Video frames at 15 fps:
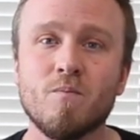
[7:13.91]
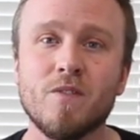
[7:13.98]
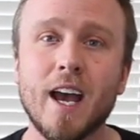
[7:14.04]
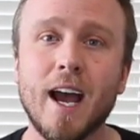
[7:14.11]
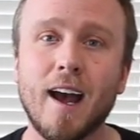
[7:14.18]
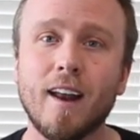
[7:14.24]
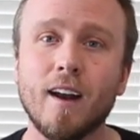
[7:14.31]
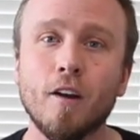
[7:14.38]

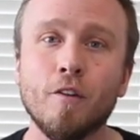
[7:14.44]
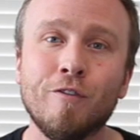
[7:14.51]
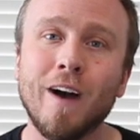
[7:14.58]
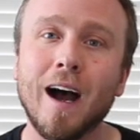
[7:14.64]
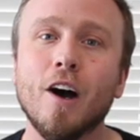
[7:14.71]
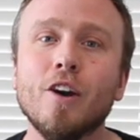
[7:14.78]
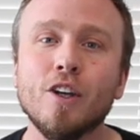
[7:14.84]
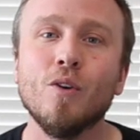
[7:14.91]
that.
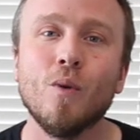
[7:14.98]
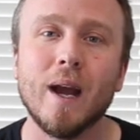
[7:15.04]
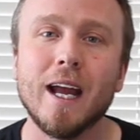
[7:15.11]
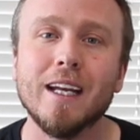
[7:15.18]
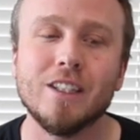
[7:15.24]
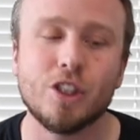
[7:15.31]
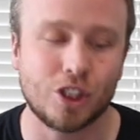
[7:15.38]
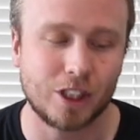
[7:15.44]

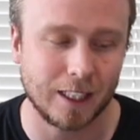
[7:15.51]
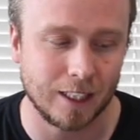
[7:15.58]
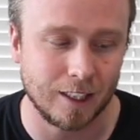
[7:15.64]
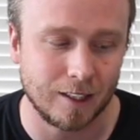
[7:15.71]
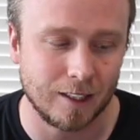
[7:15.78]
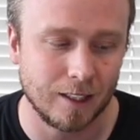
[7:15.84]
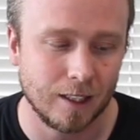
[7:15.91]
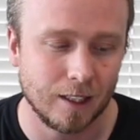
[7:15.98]

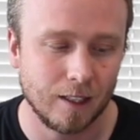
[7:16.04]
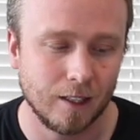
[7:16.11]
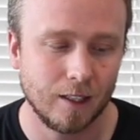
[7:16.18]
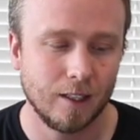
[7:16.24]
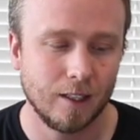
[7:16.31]
Evaluation